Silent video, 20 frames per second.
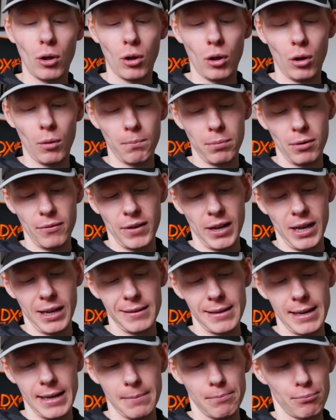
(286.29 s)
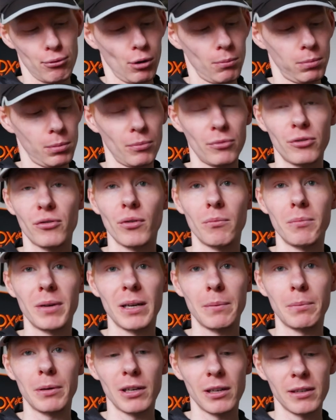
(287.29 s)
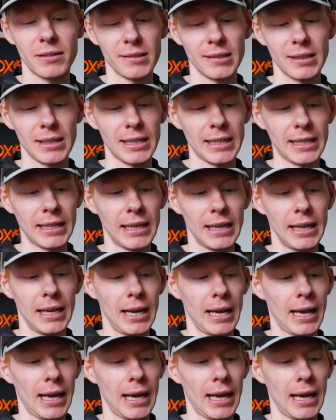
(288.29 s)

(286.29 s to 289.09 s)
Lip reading: or provides any problems for me personally.